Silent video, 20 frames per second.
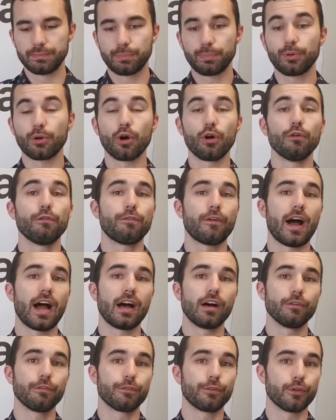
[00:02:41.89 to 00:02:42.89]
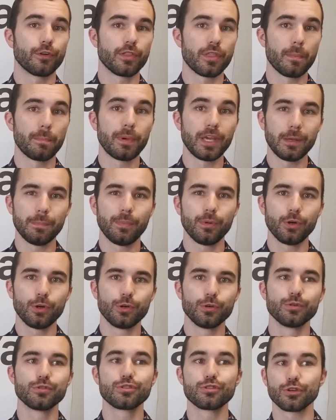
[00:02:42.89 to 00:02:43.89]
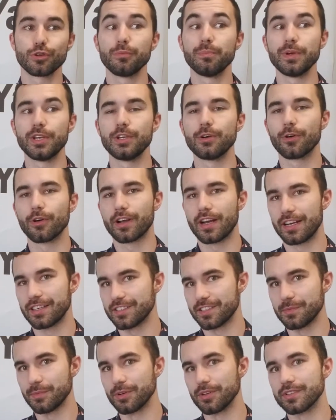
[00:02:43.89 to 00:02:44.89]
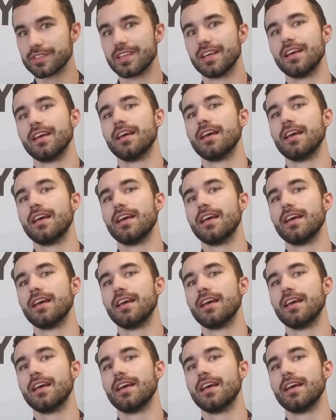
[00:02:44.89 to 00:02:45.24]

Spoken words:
profile for the people who should be your customers.